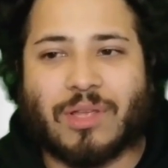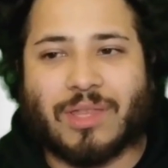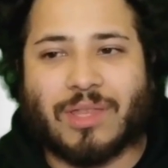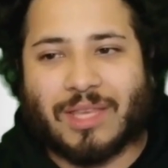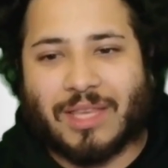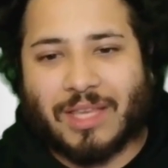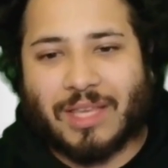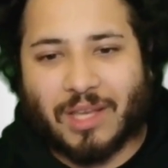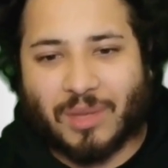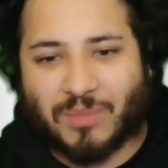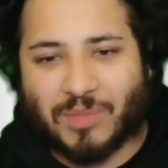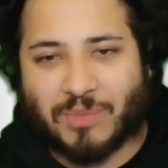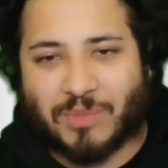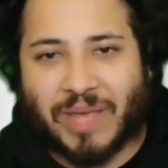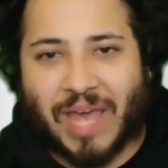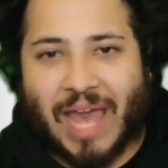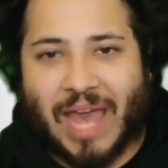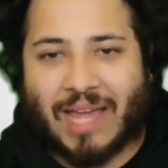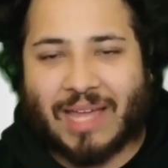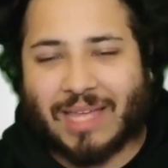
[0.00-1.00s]
and then he comes
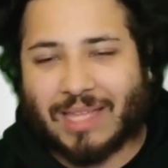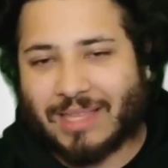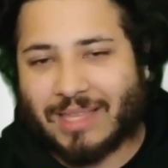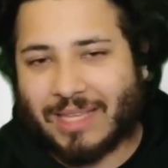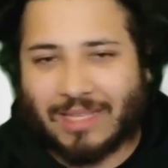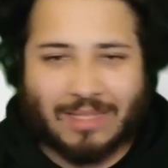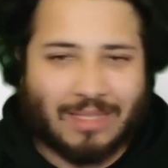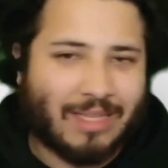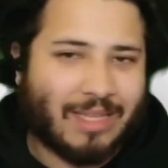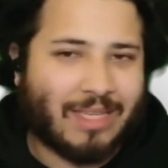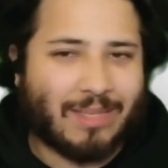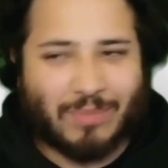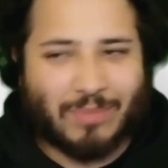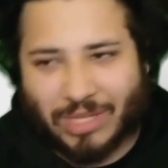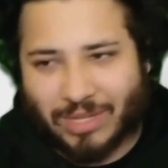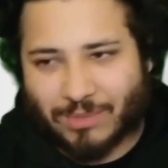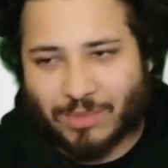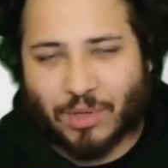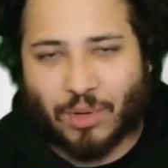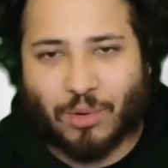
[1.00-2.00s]
back, and then it
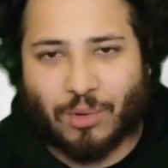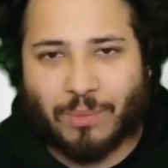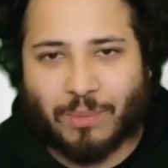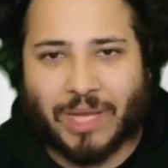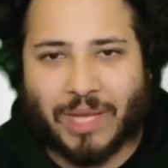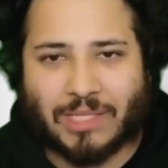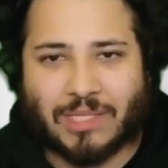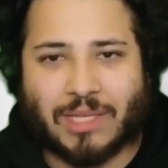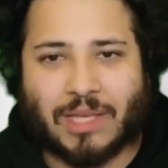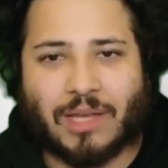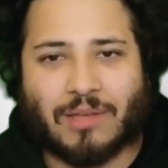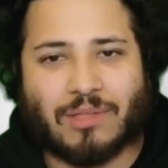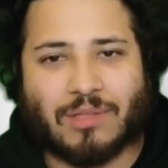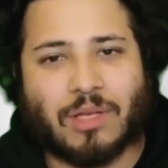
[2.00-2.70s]
becomes a whole mess now.